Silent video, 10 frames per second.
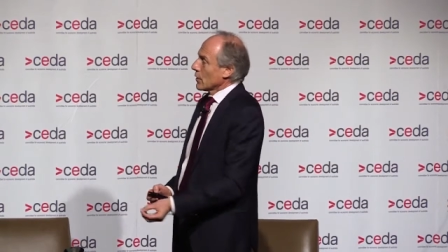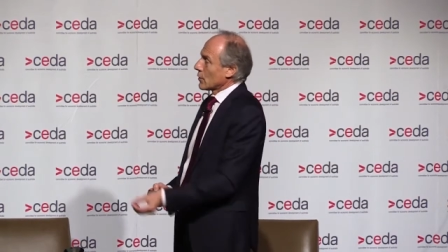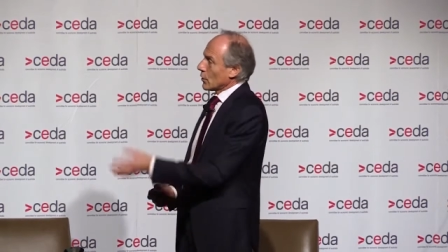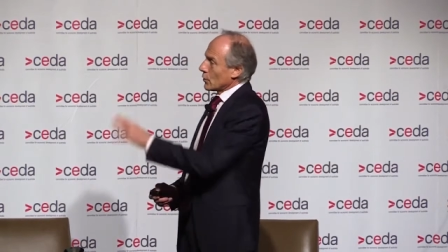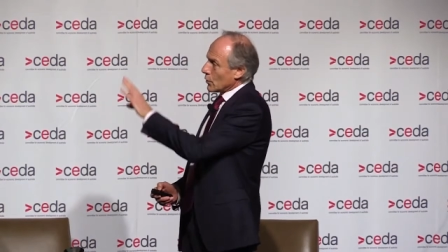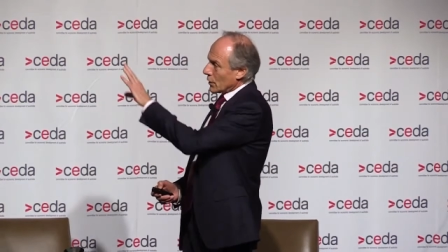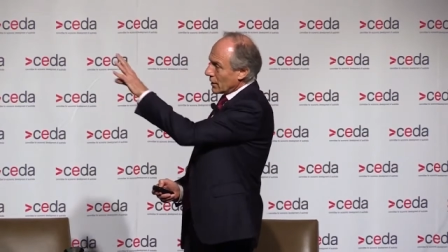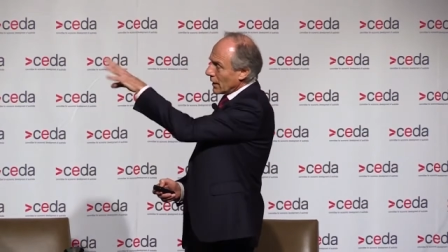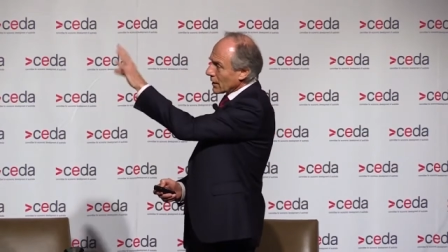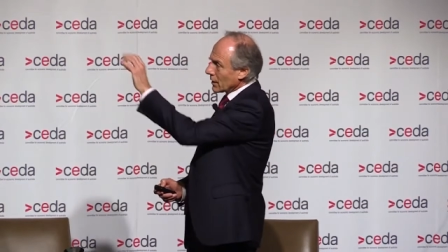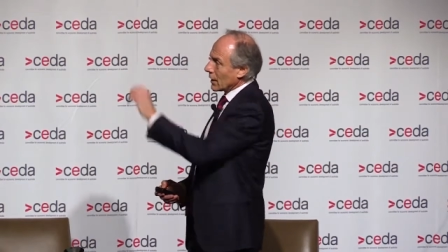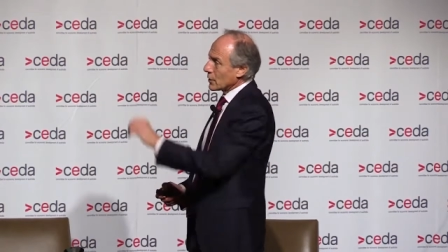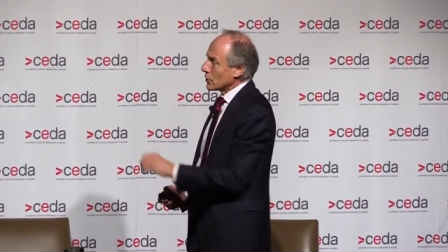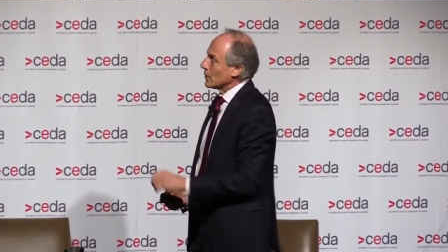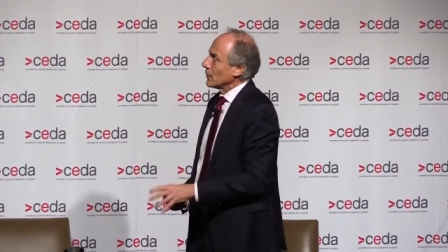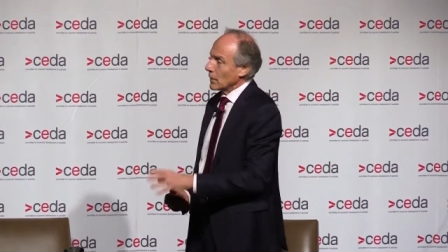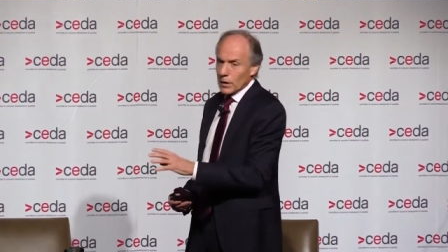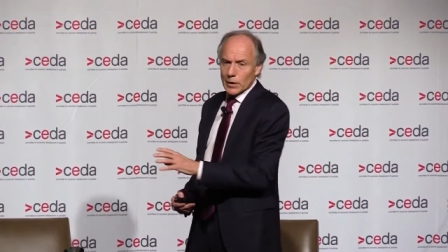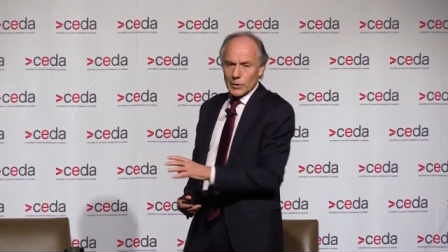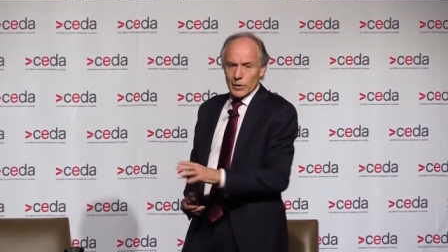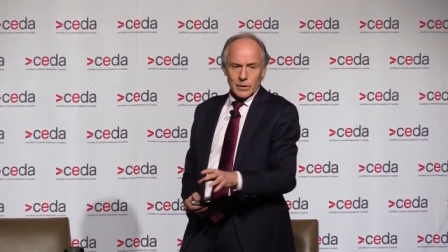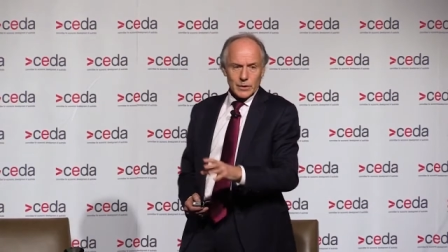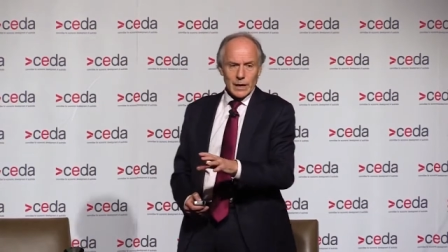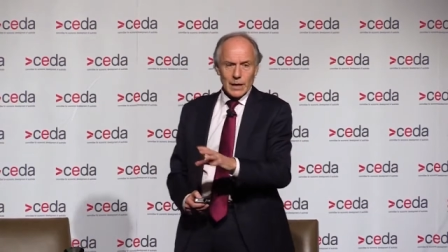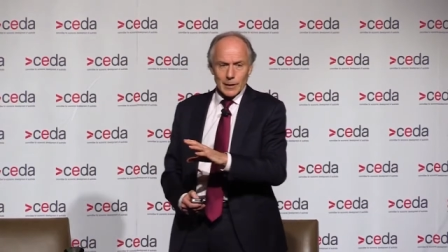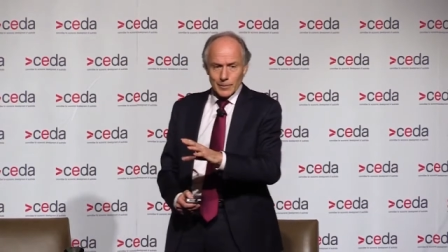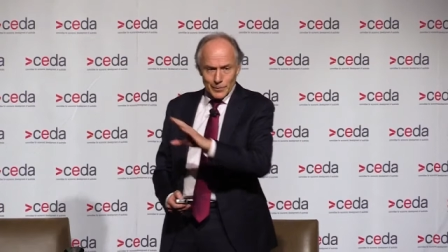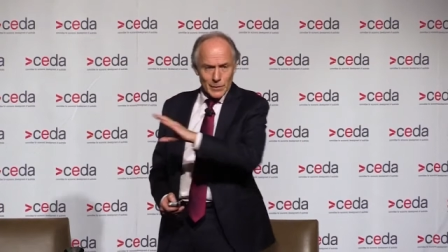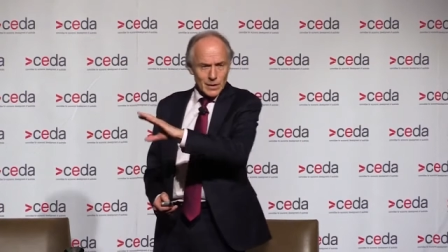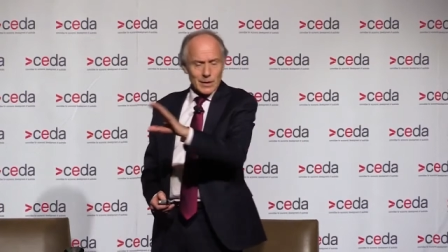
So you can take a gadget that um,